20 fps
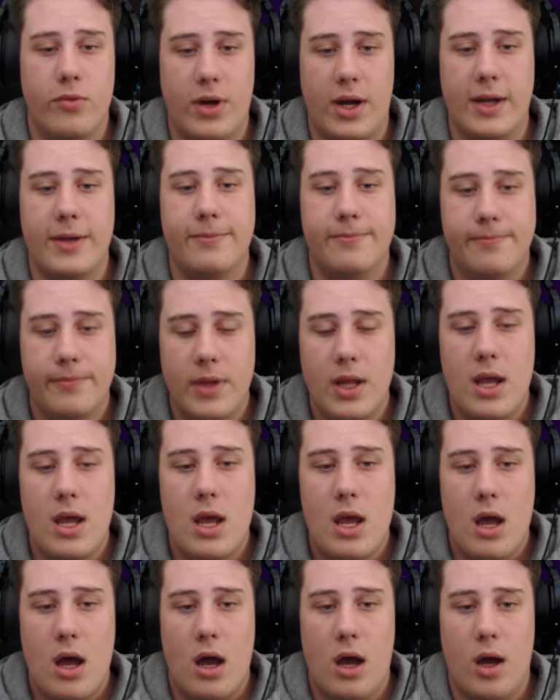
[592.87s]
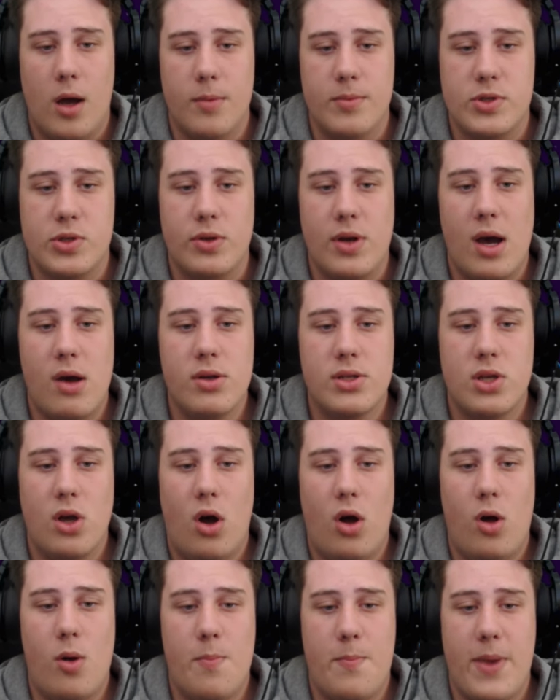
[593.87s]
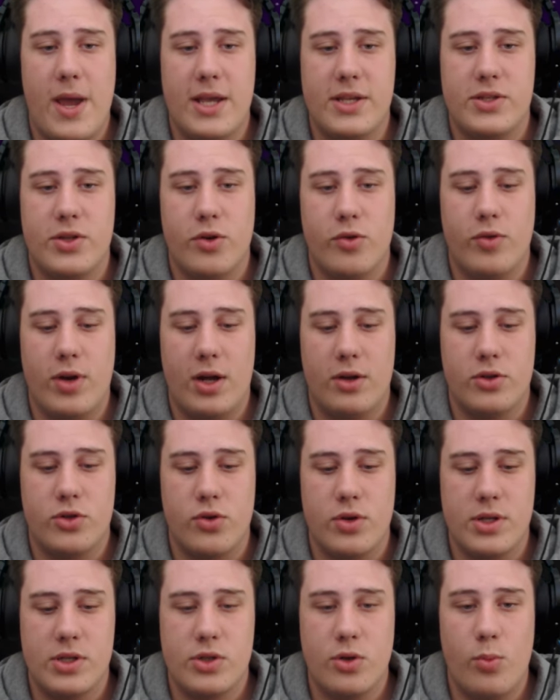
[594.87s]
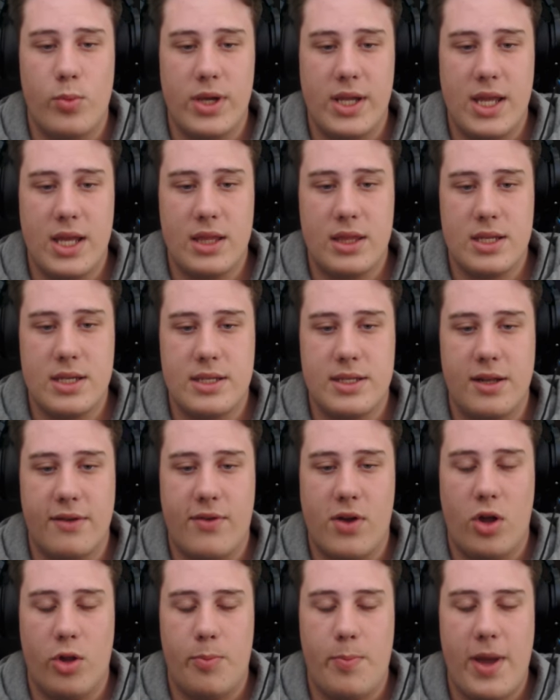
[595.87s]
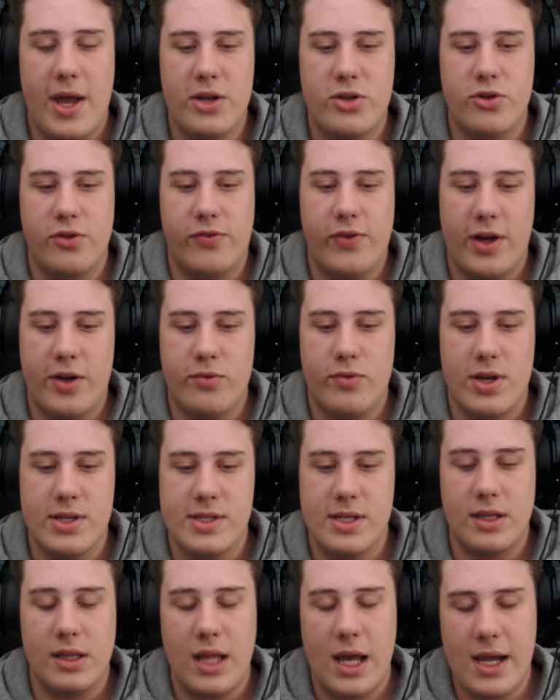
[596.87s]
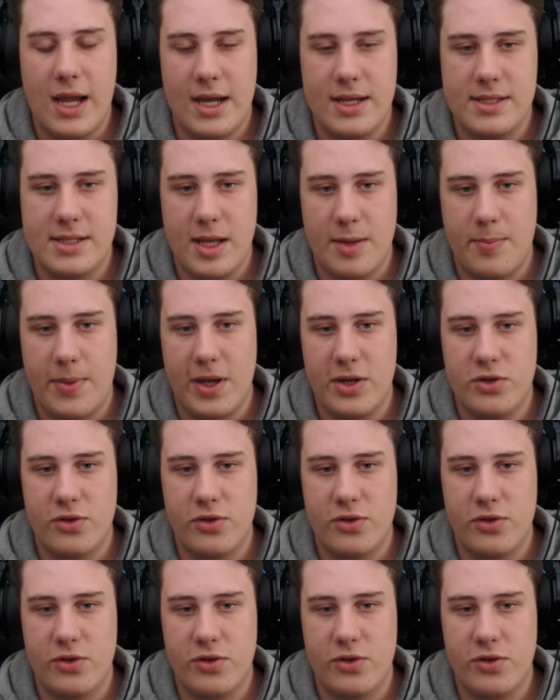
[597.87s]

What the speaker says: Right. So now it's all based around trees. So we get this stuff called petrified resin. Like I said,